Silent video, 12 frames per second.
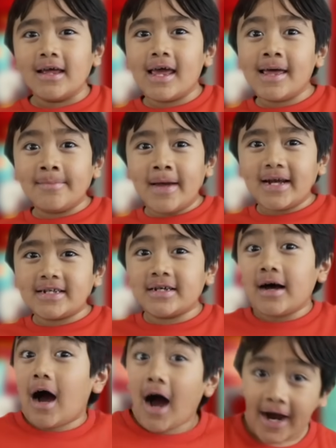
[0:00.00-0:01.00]
it makes
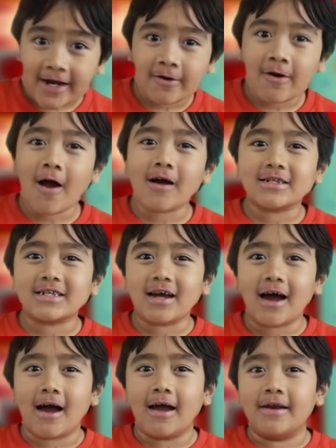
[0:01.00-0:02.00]
iron
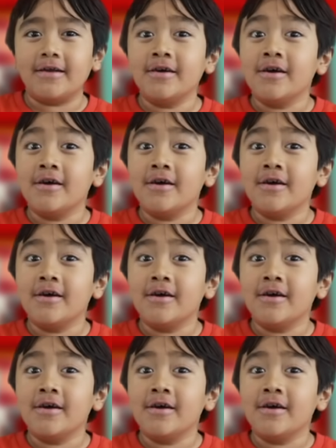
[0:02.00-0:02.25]
oxide,